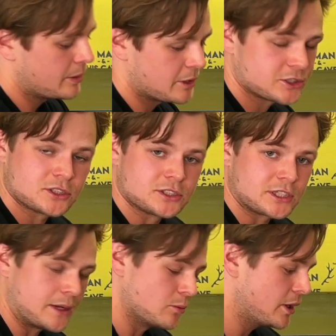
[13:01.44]
much the
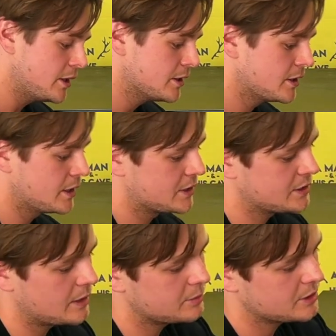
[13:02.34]
same way,
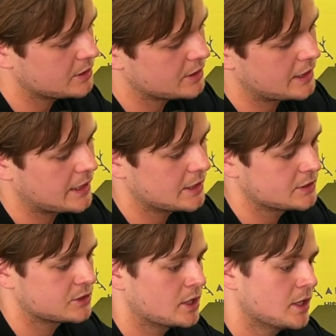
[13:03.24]
except it has